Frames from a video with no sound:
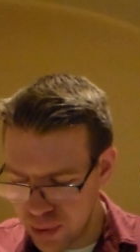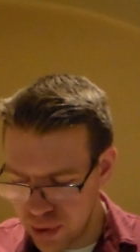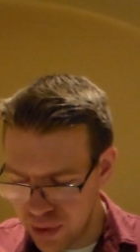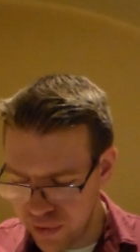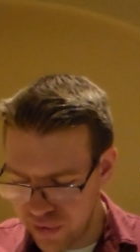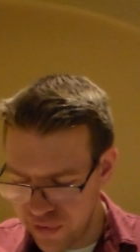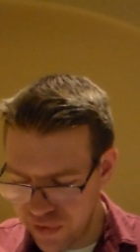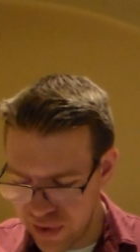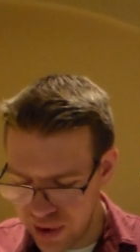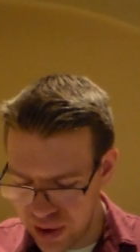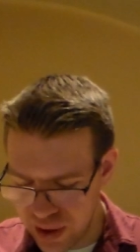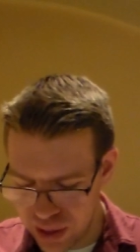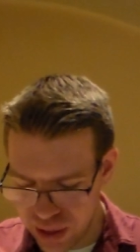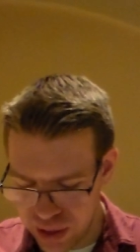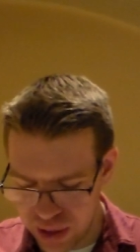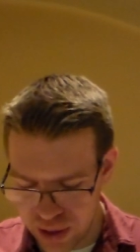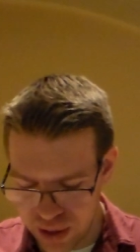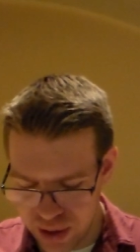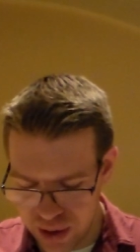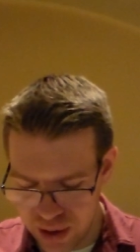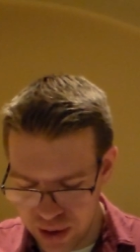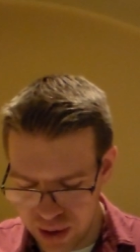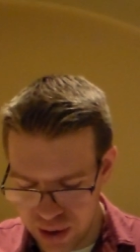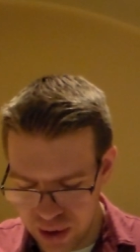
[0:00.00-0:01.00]
able to
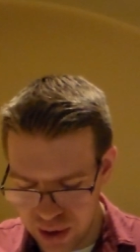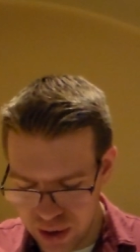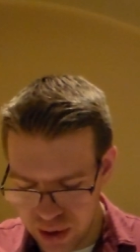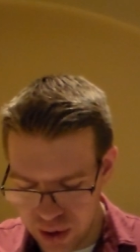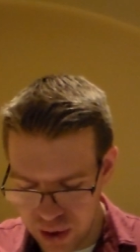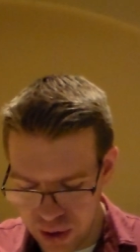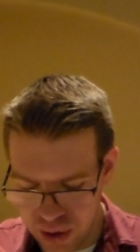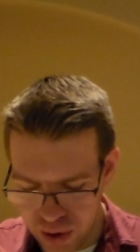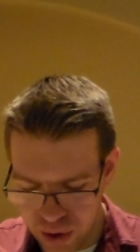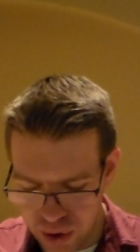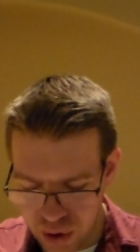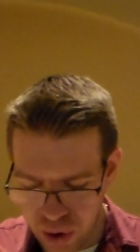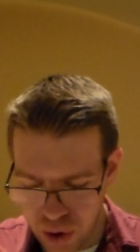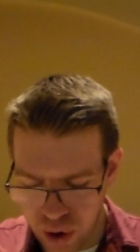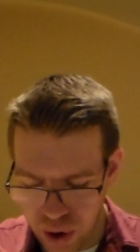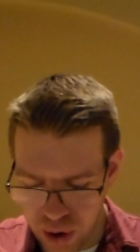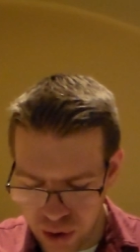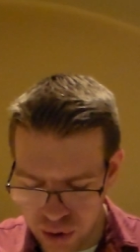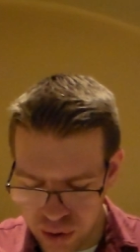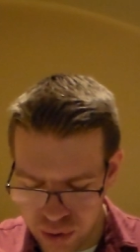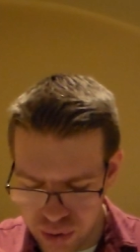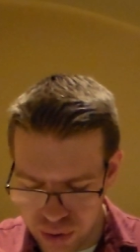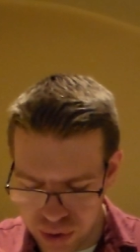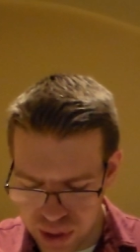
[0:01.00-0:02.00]
finish,
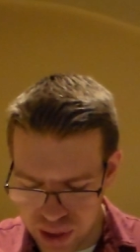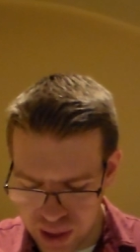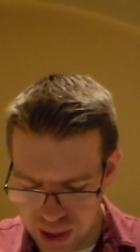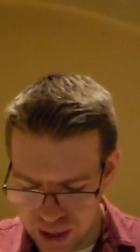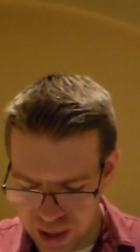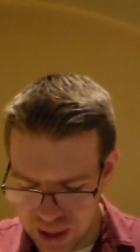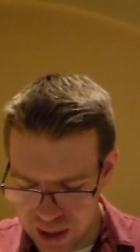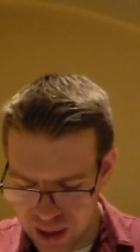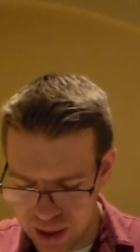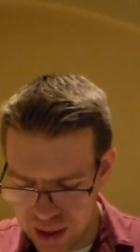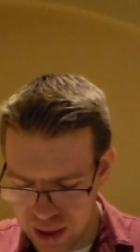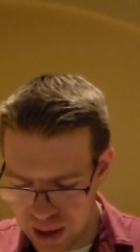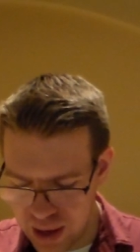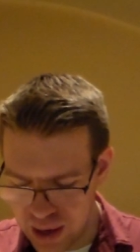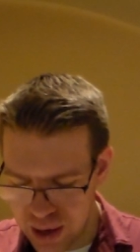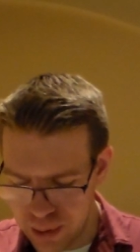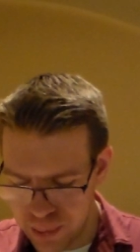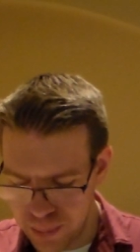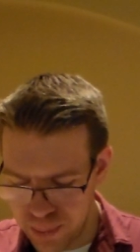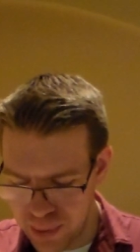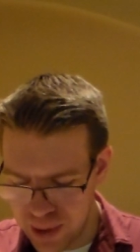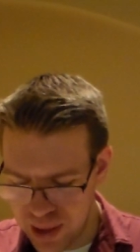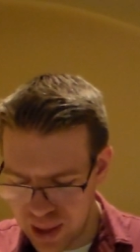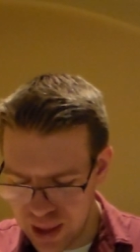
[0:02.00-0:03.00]
all who see
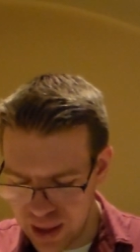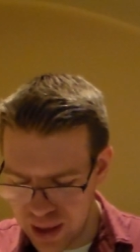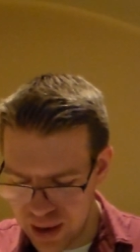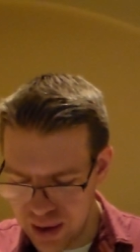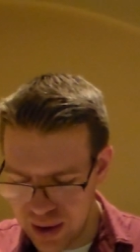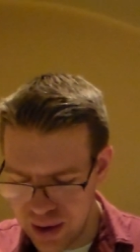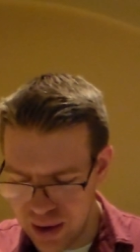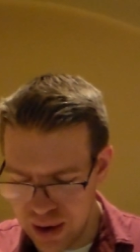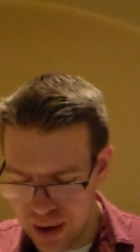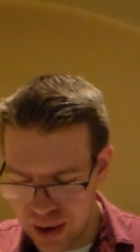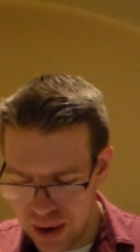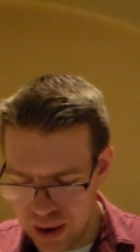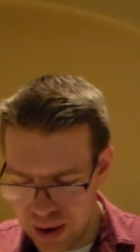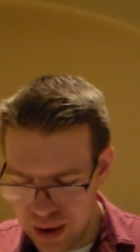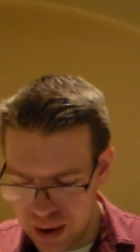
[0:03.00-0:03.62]
it begin